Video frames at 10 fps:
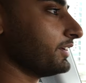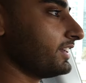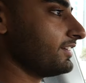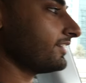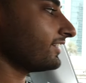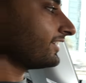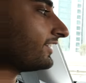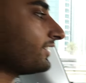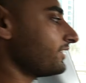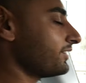Ready?
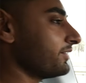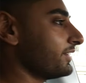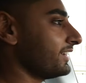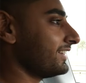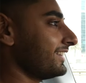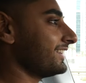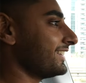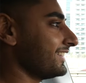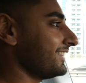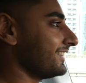Alright. Ready?
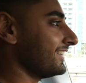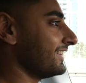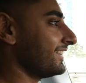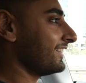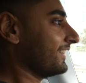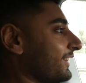go. go.